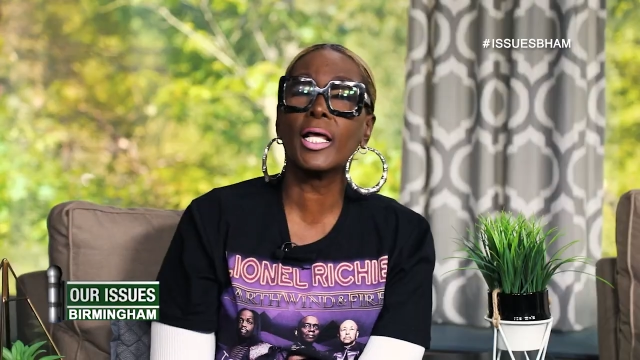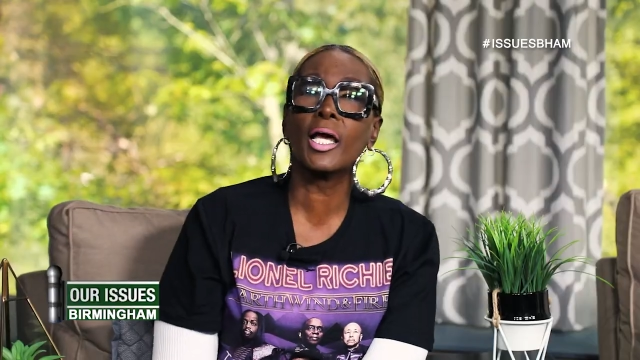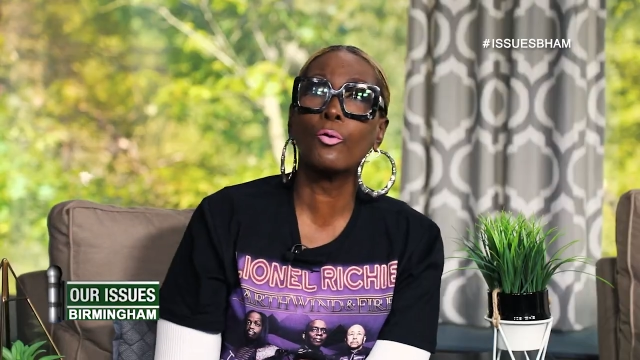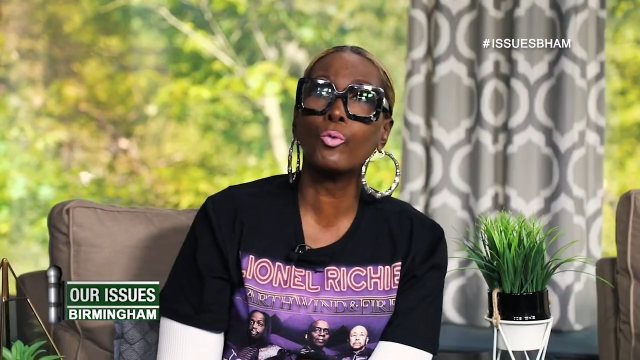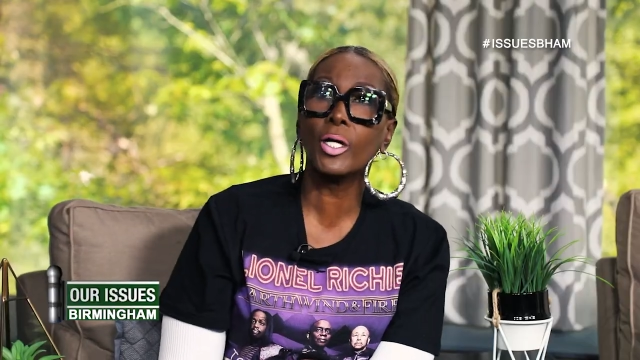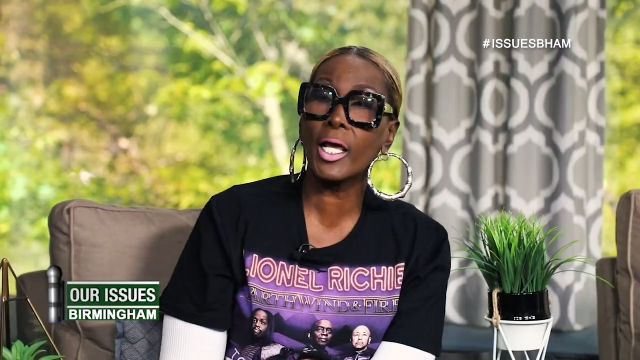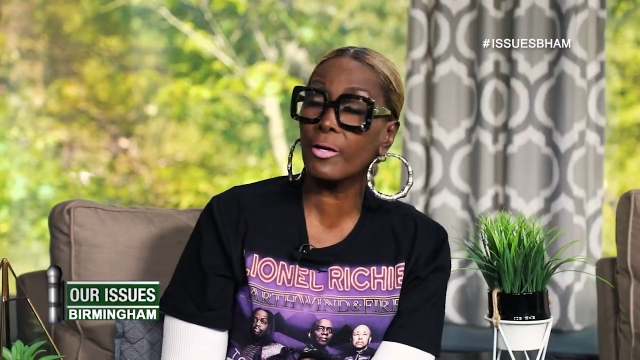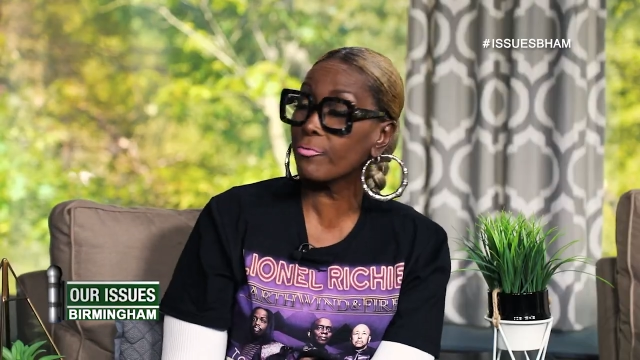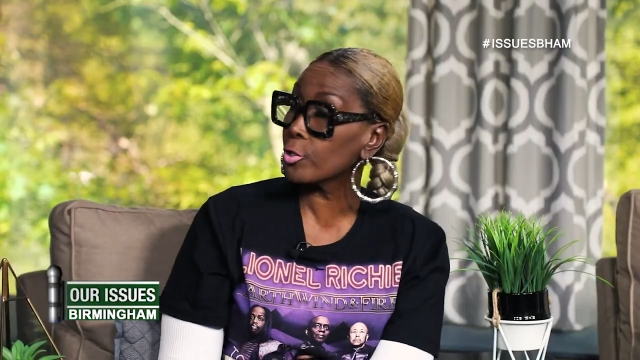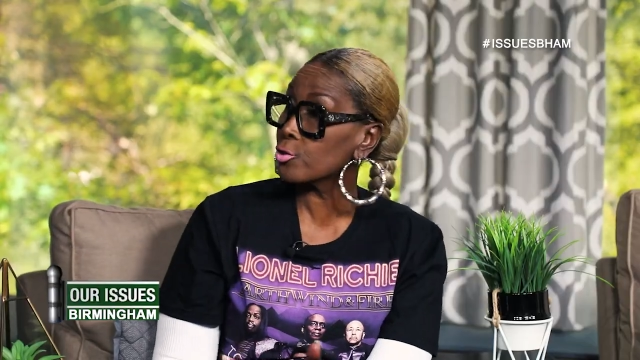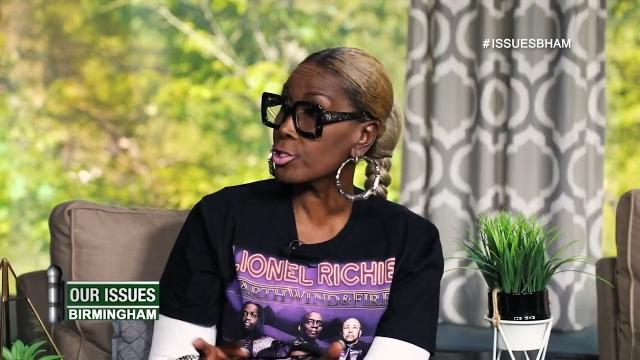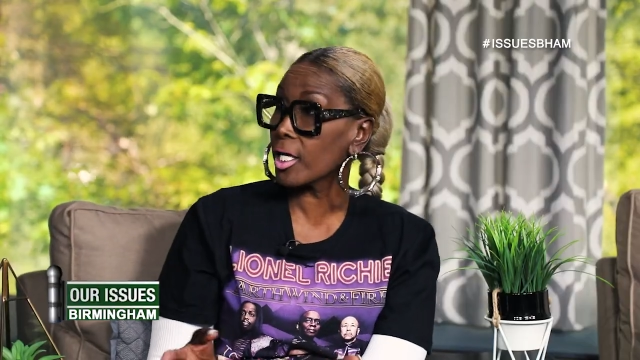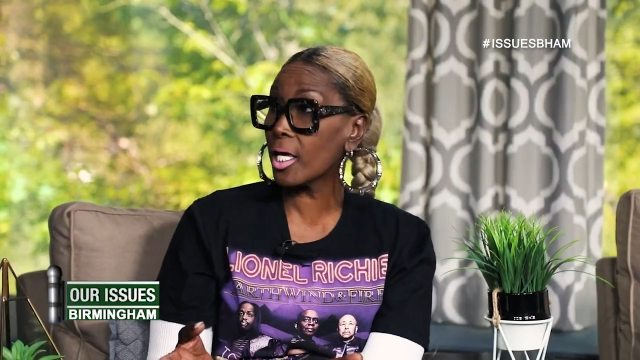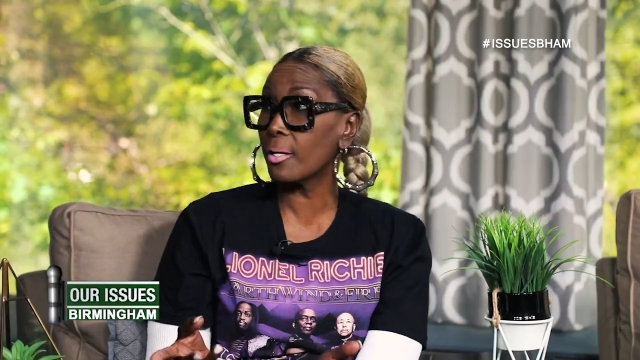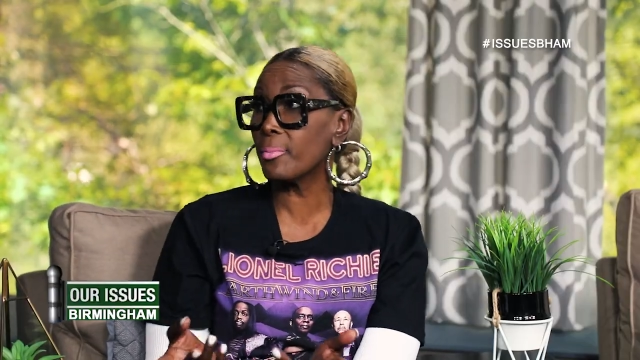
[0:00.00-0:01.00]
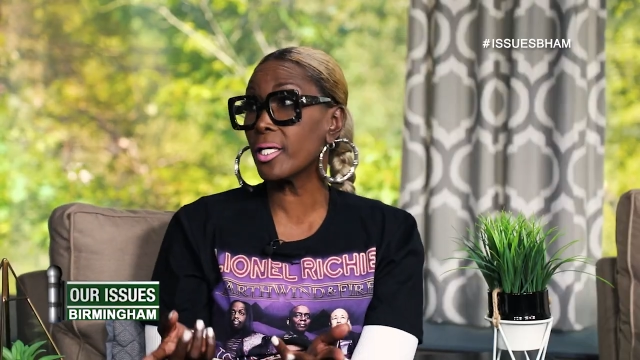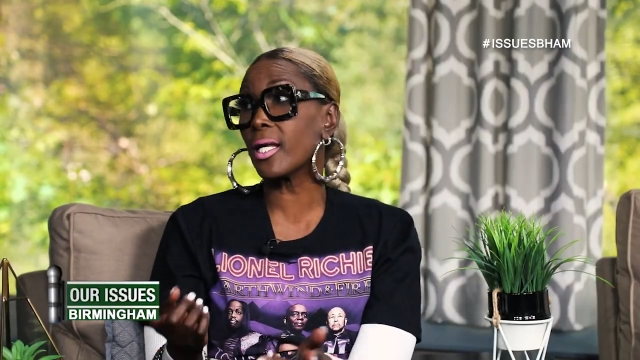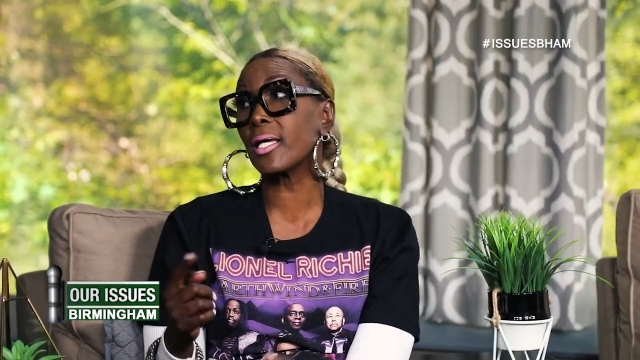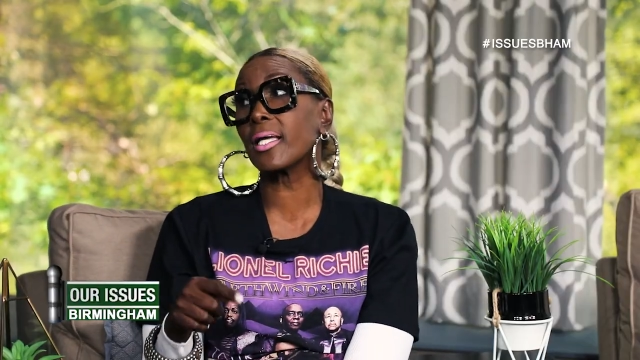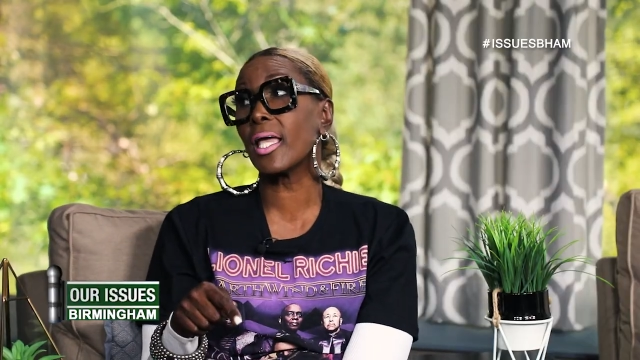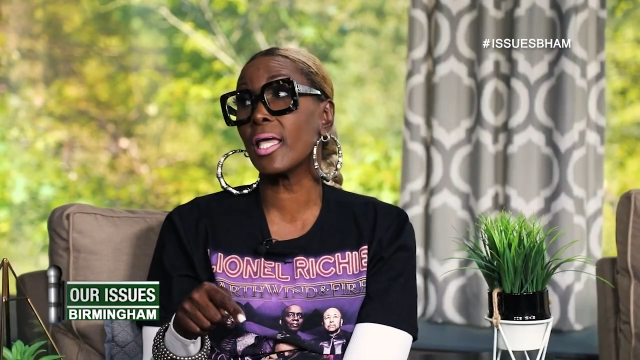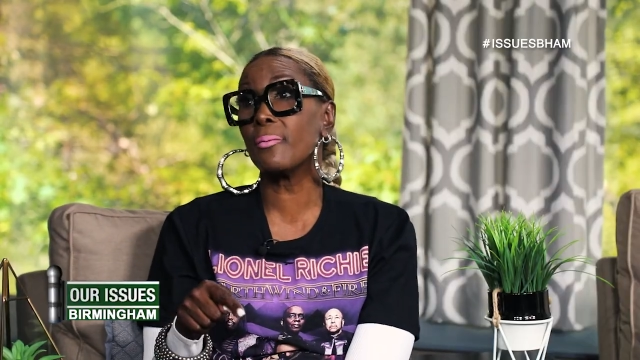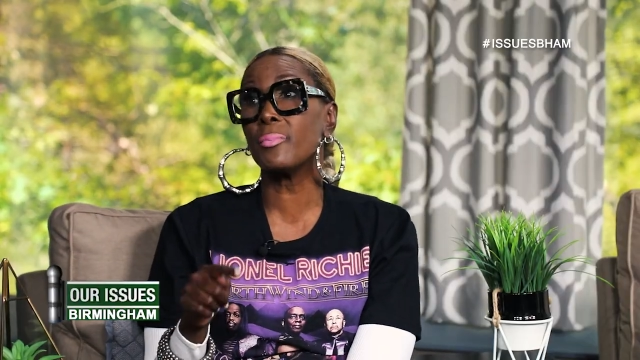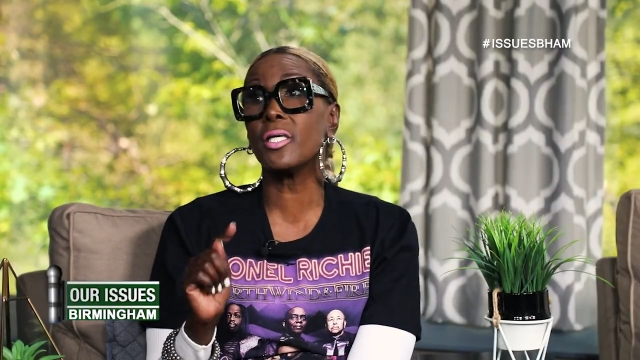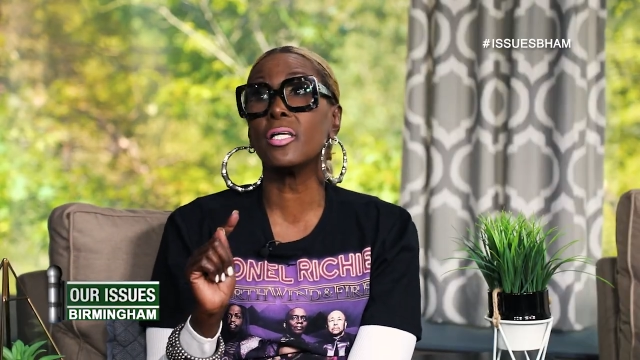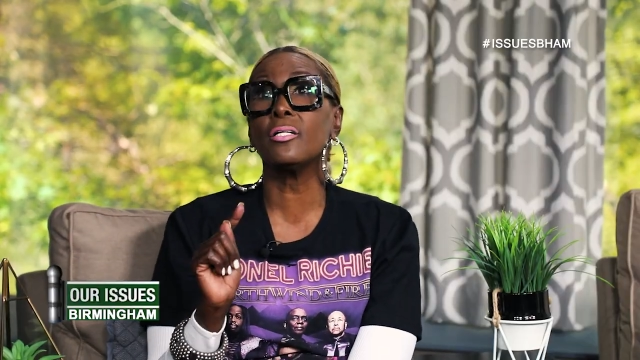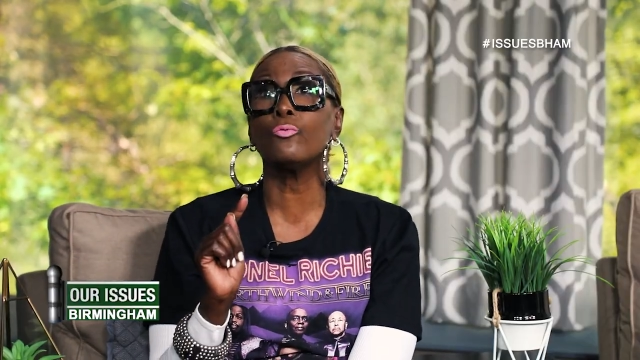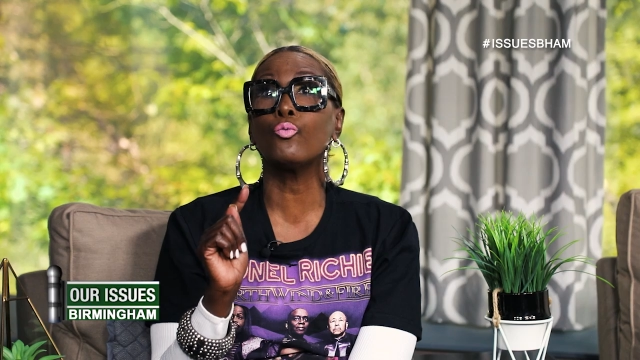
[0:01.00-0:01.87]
not. When I first came in, I came in